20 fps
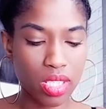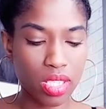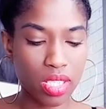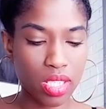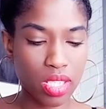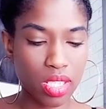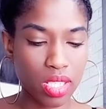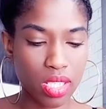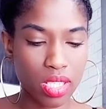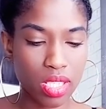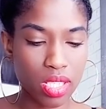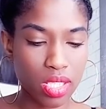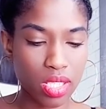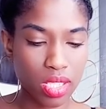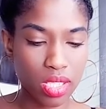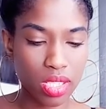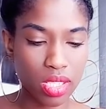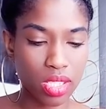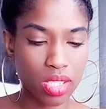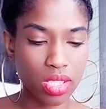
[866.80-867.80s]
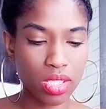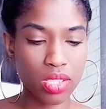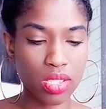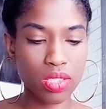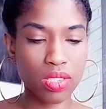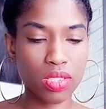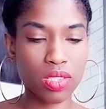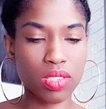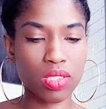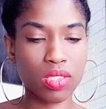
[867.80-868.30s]

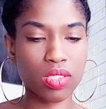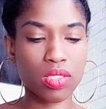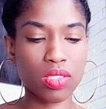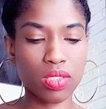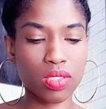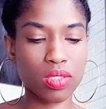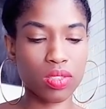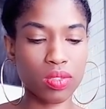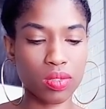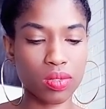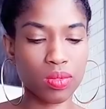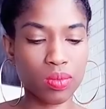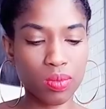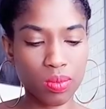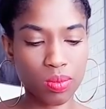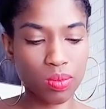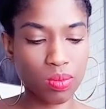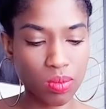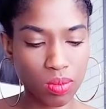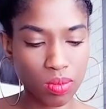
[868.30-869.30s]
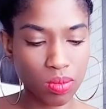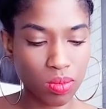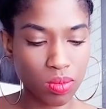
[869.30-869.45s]
[no speech]